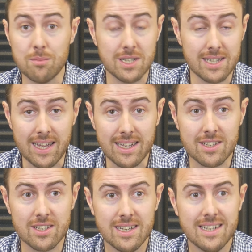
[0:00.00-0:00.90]

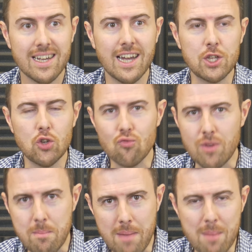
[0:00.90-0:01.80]
mistakes and you
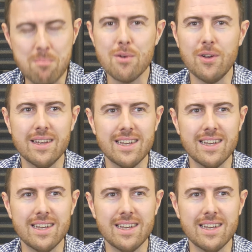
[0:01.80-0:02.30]
remember it.